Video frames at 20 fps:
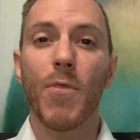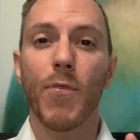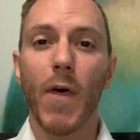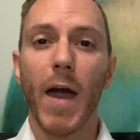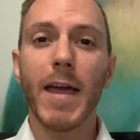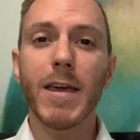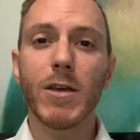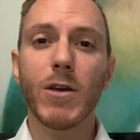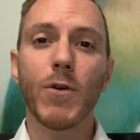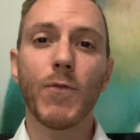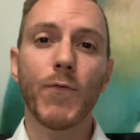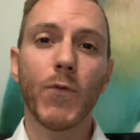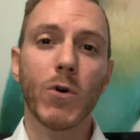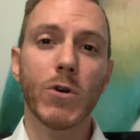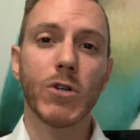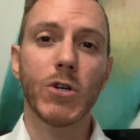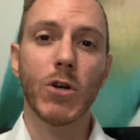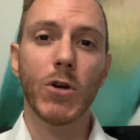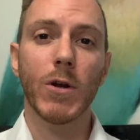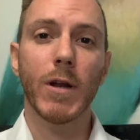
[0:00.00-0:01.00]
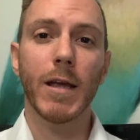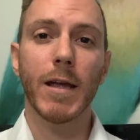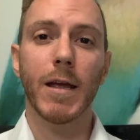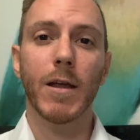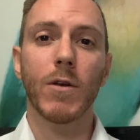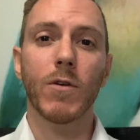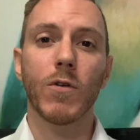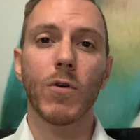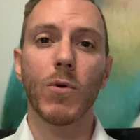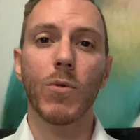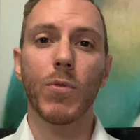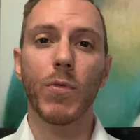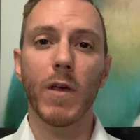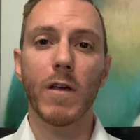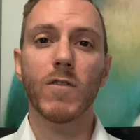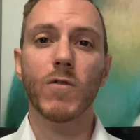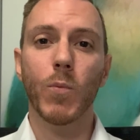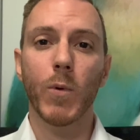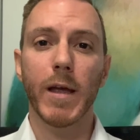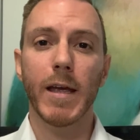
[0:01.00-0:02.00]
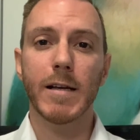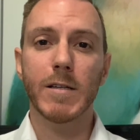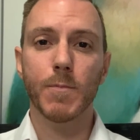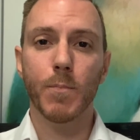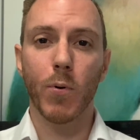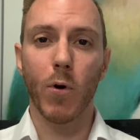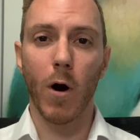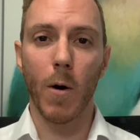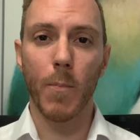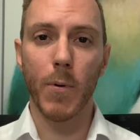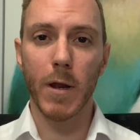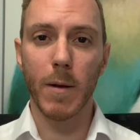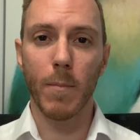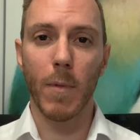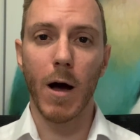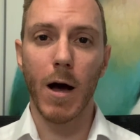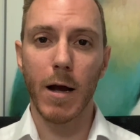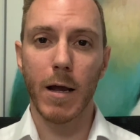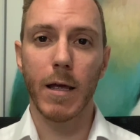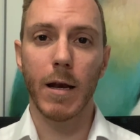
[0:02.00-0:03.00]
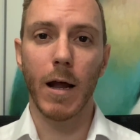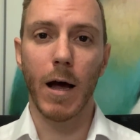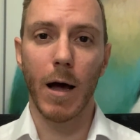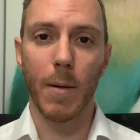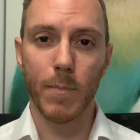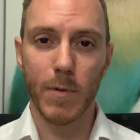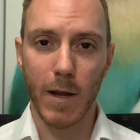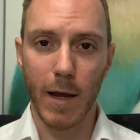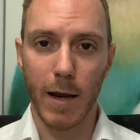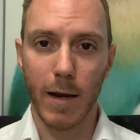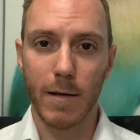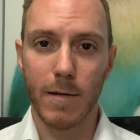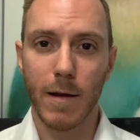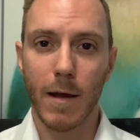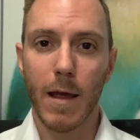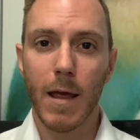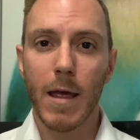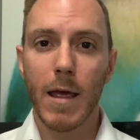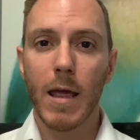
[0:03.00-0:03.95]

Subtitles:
Thank you for tuning in to this week's property market update.